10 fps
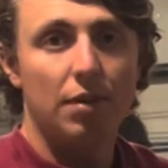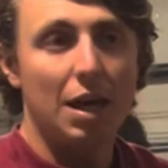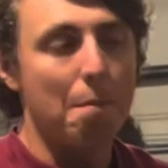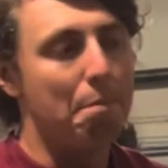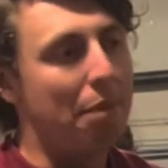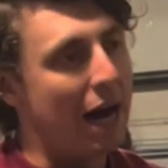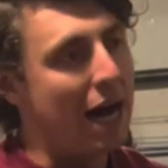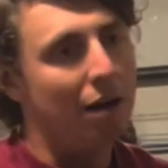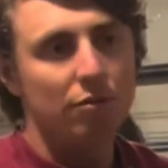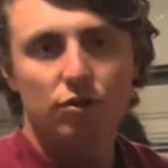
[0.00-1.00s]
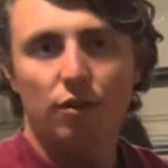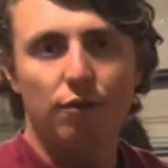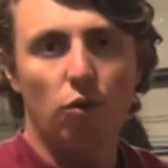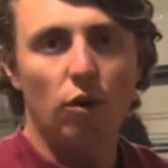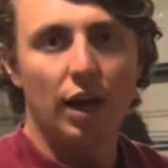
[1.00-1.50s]
It bombs for
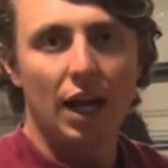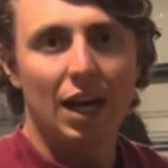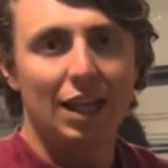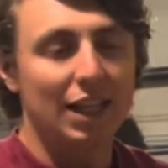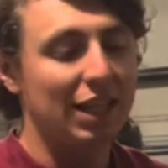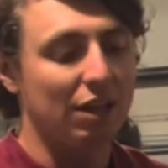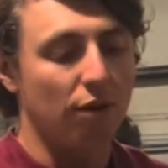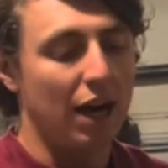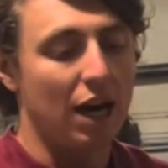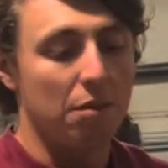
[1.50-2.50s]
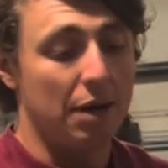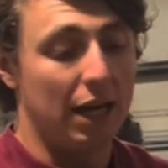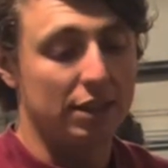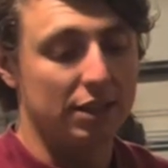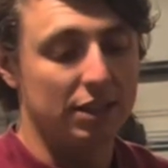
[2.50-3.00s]
forehand. I think like right out of the
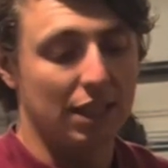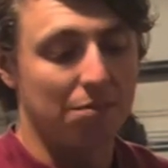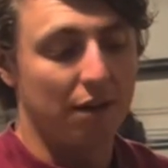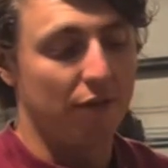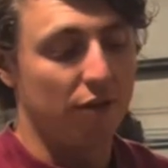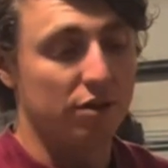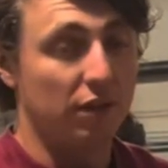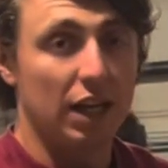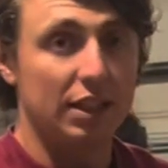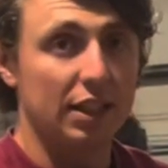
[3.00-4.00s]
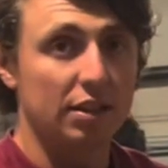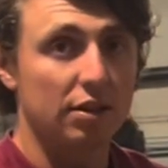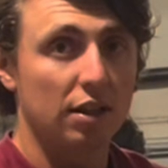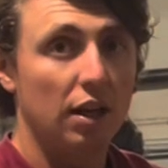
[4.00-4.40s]
box, this is like my furthest flying disc.